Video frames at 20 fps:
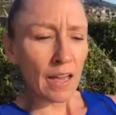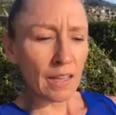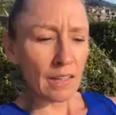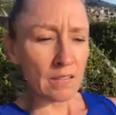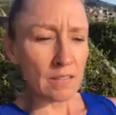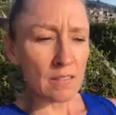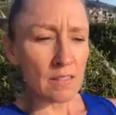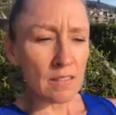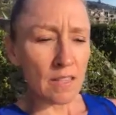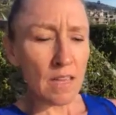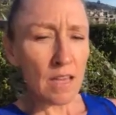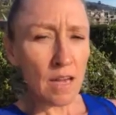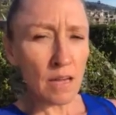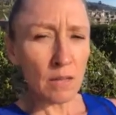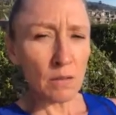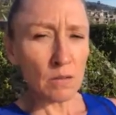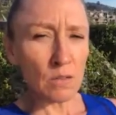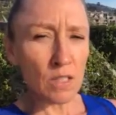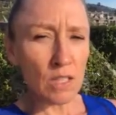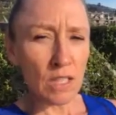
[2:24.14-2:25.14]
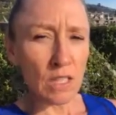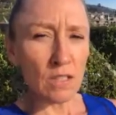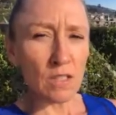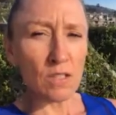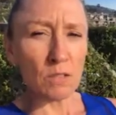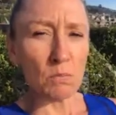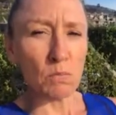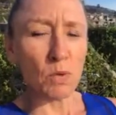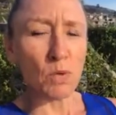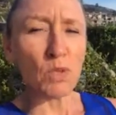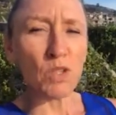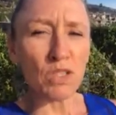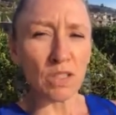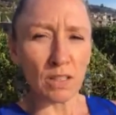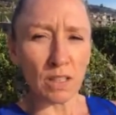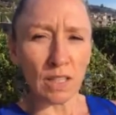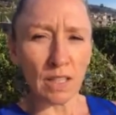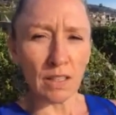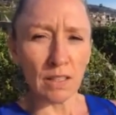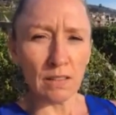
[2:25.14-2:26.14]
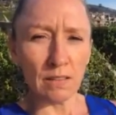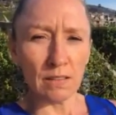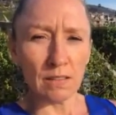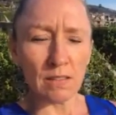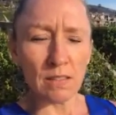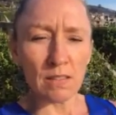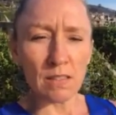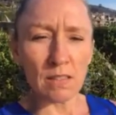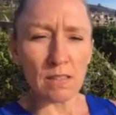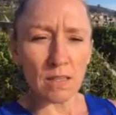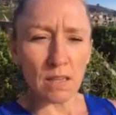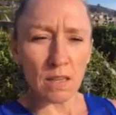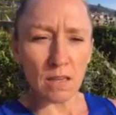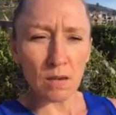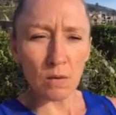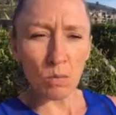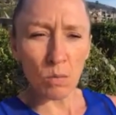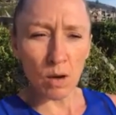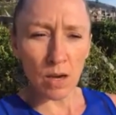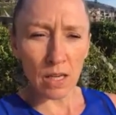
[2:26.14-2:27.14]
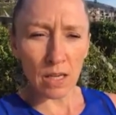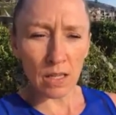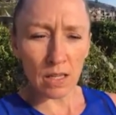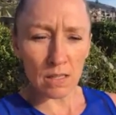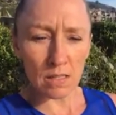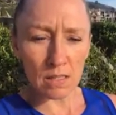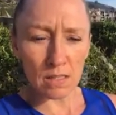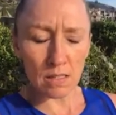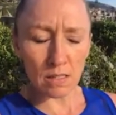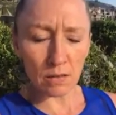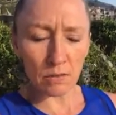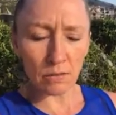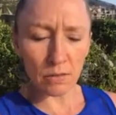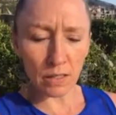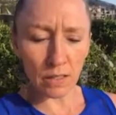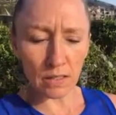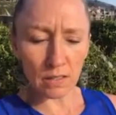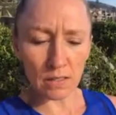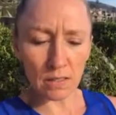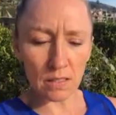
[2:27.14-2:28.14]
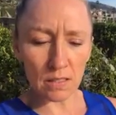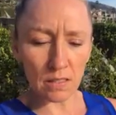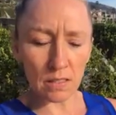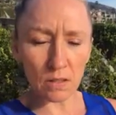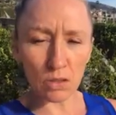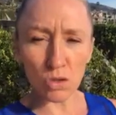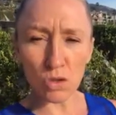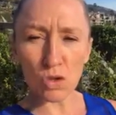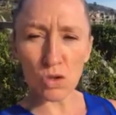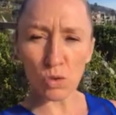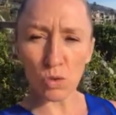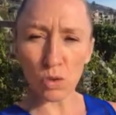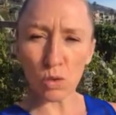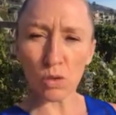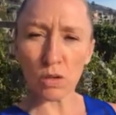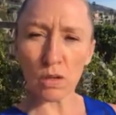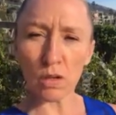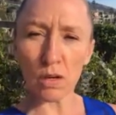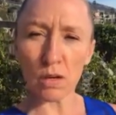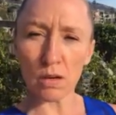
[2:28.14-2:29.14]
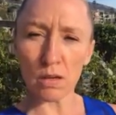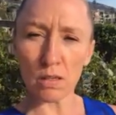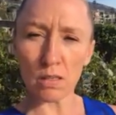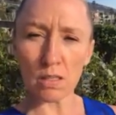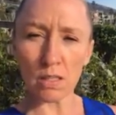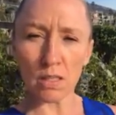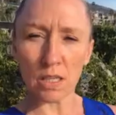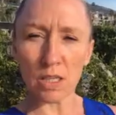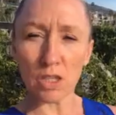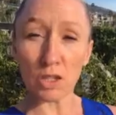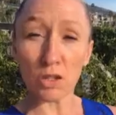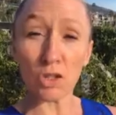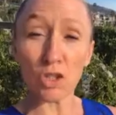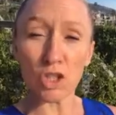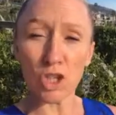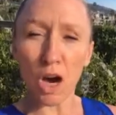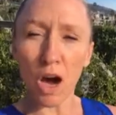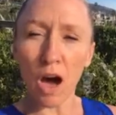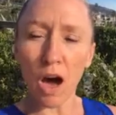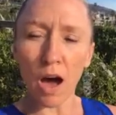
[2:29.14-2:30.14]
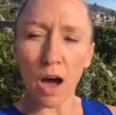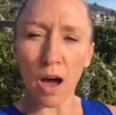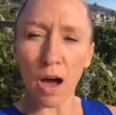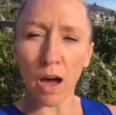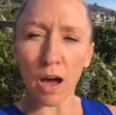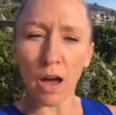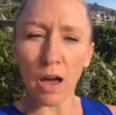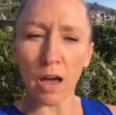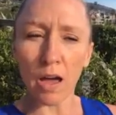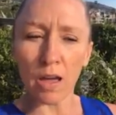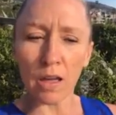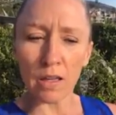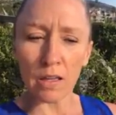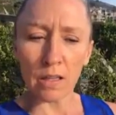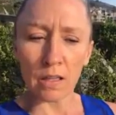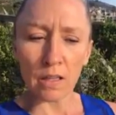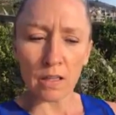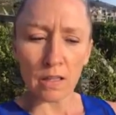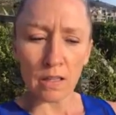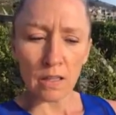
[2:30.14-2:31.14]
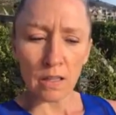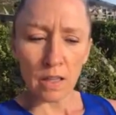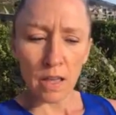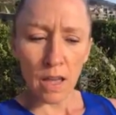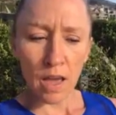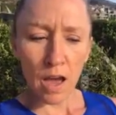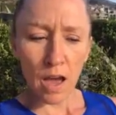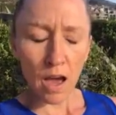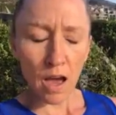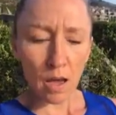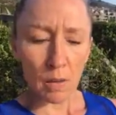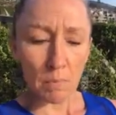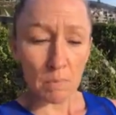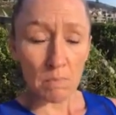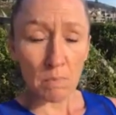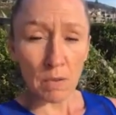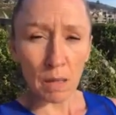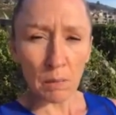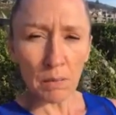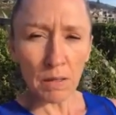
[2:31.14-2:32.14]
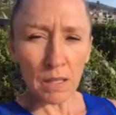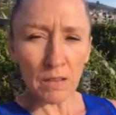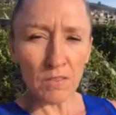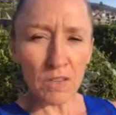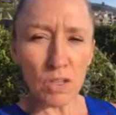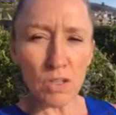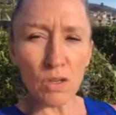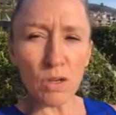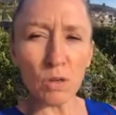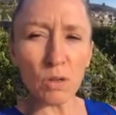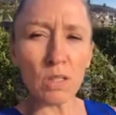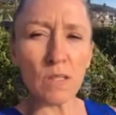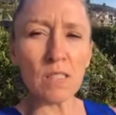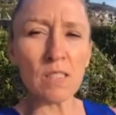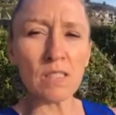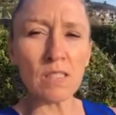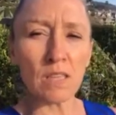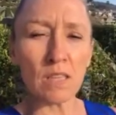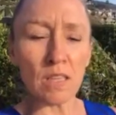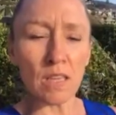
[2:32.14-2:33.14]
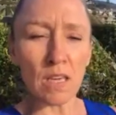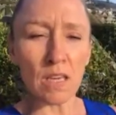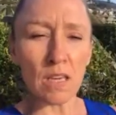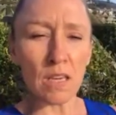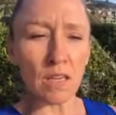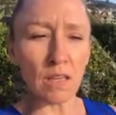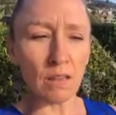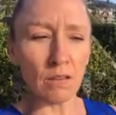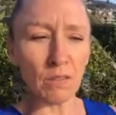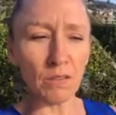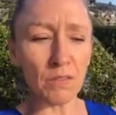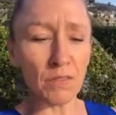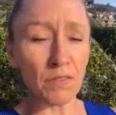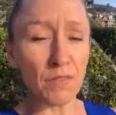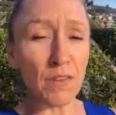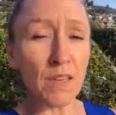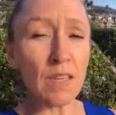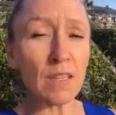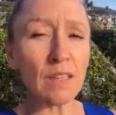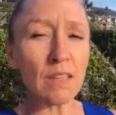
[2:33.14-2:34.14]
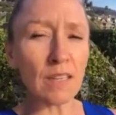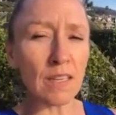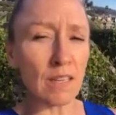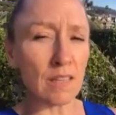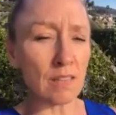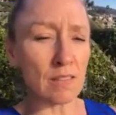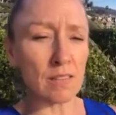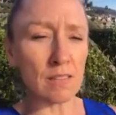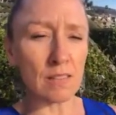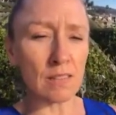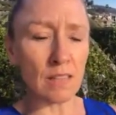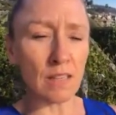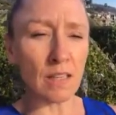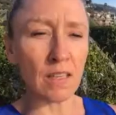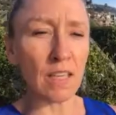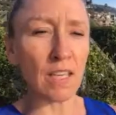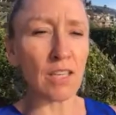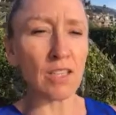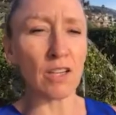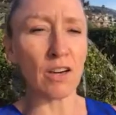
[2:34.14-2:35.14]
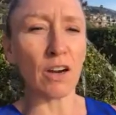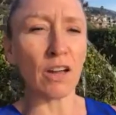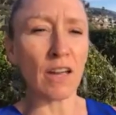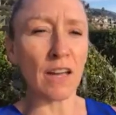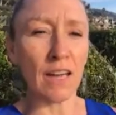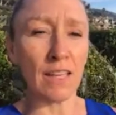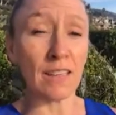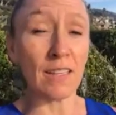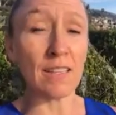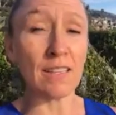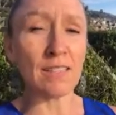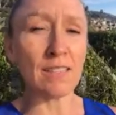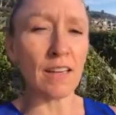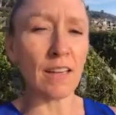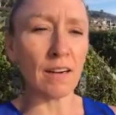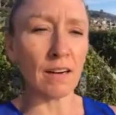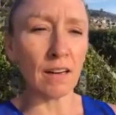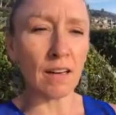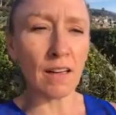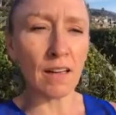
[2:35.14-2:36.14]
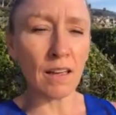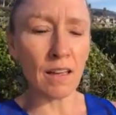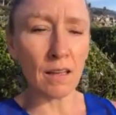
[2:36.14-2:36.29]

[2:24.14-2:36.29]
And see how you change emotionally. See what is different in your shoulders and in your jaw. Um, maybe even notice the feelings in your gut. They say our